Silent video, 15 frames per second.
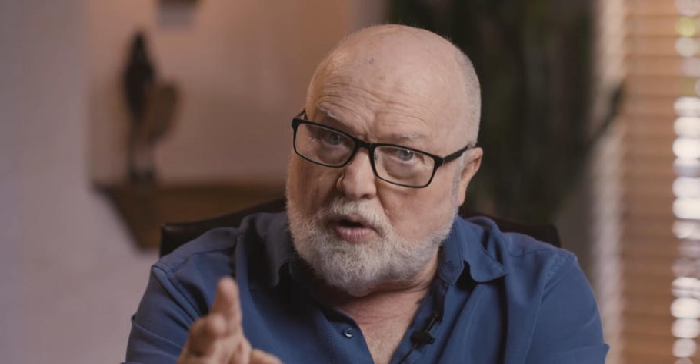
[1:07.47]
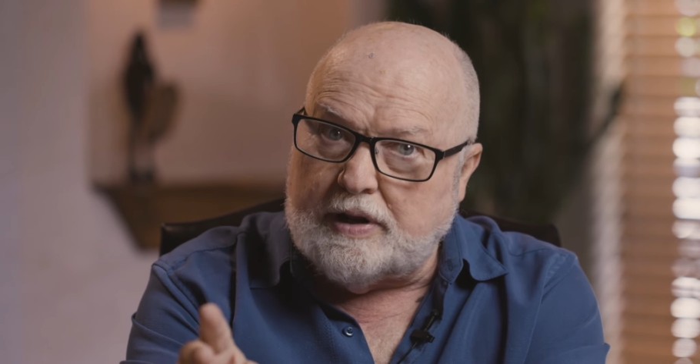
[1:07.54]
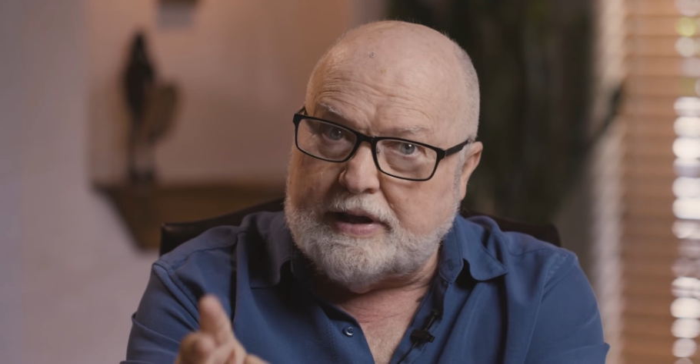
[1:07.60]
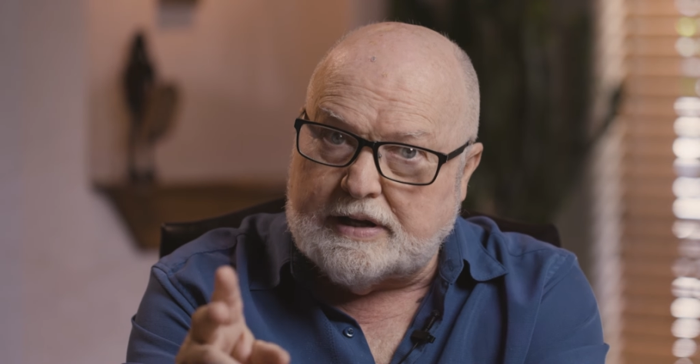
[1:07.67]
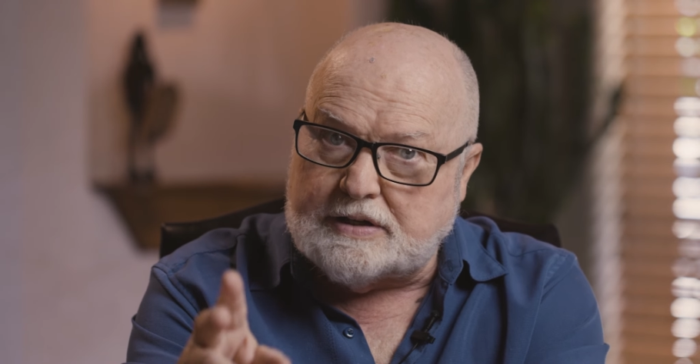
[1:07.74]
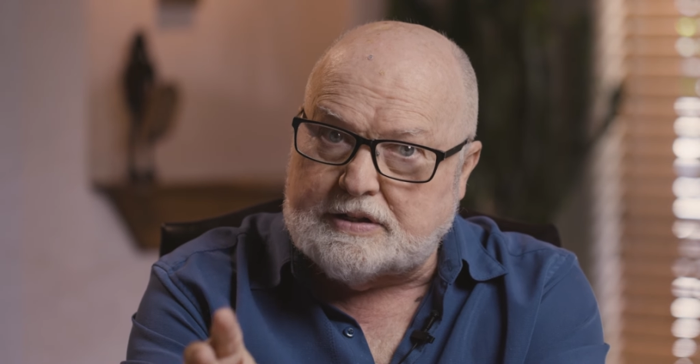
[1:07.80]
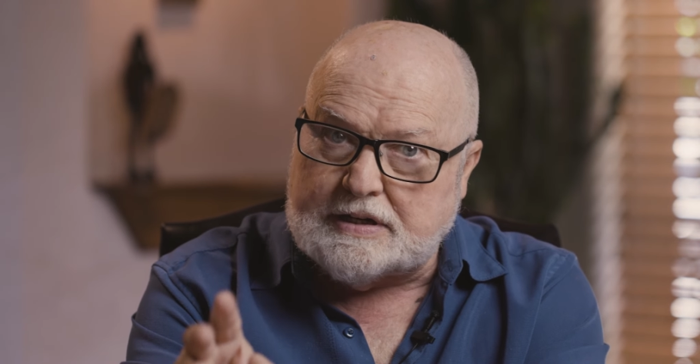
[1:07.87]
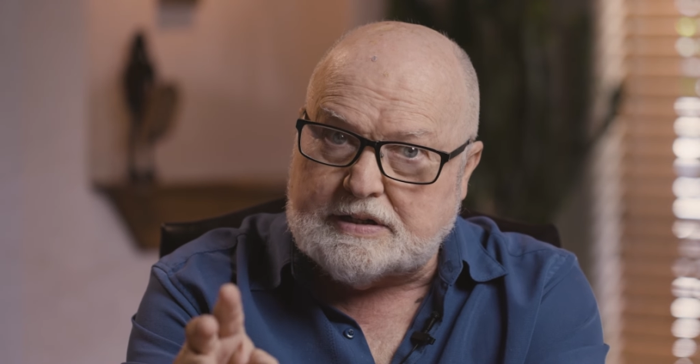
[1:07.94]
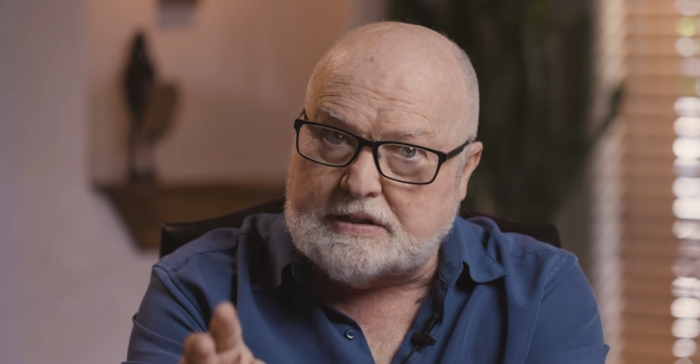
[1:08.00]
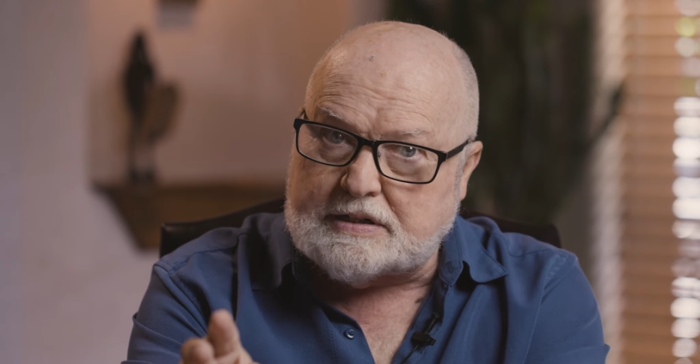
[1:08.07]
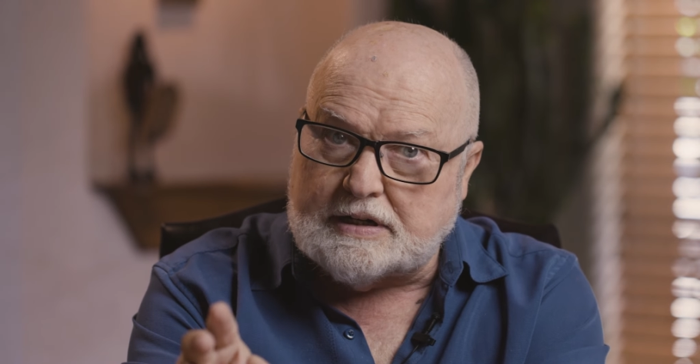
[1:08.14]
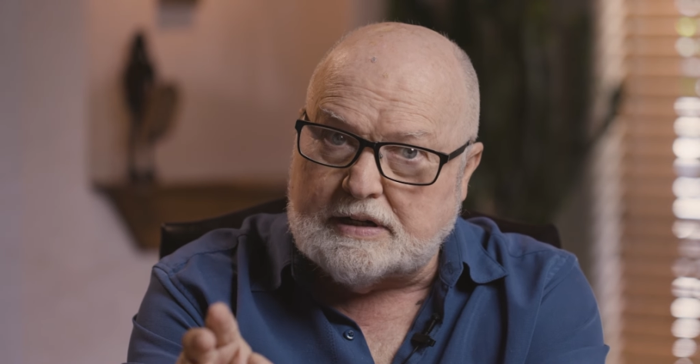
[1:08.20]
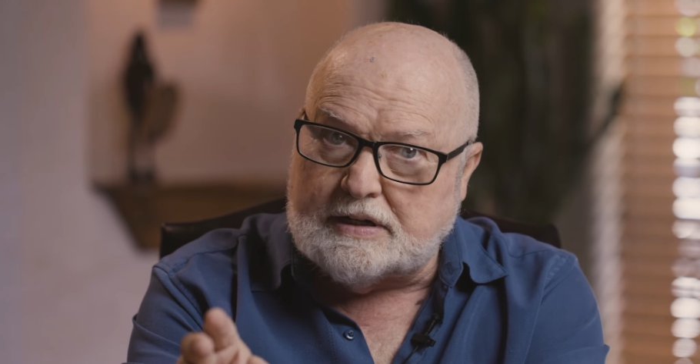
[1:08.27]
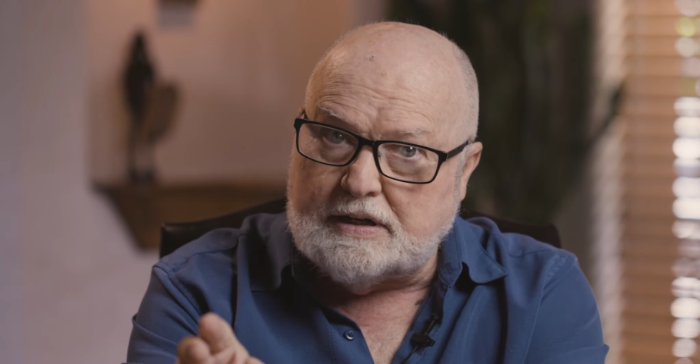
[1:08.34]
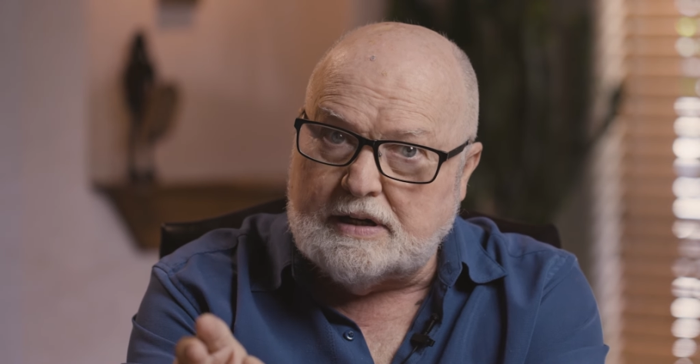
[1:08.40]
only
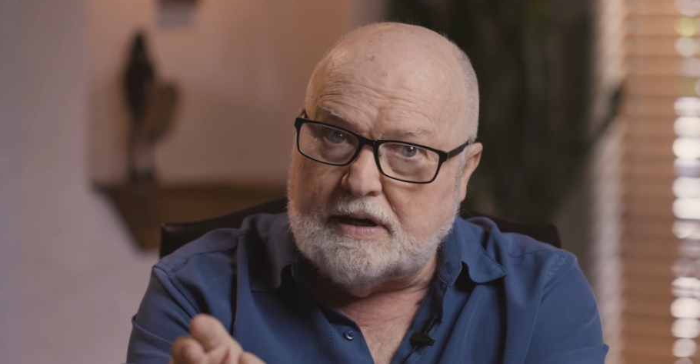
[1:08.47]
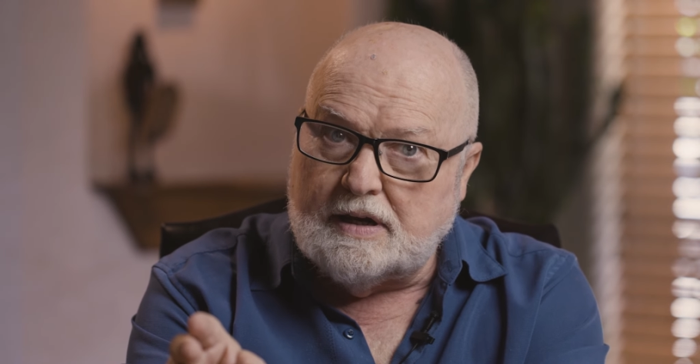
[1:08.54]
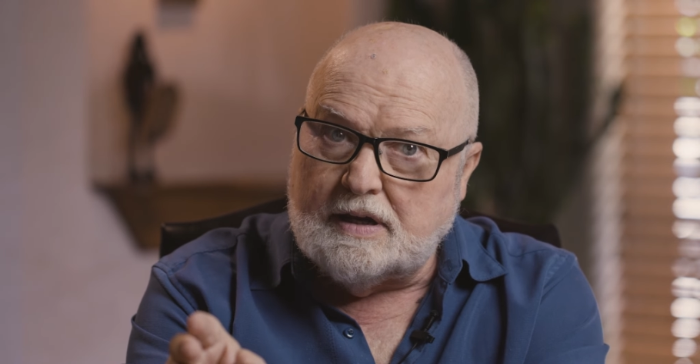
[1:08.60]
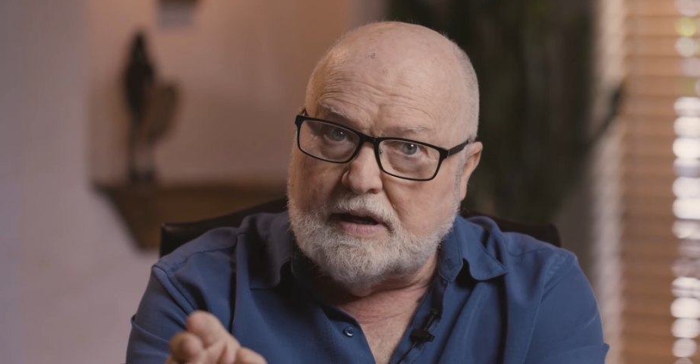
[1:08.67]
existed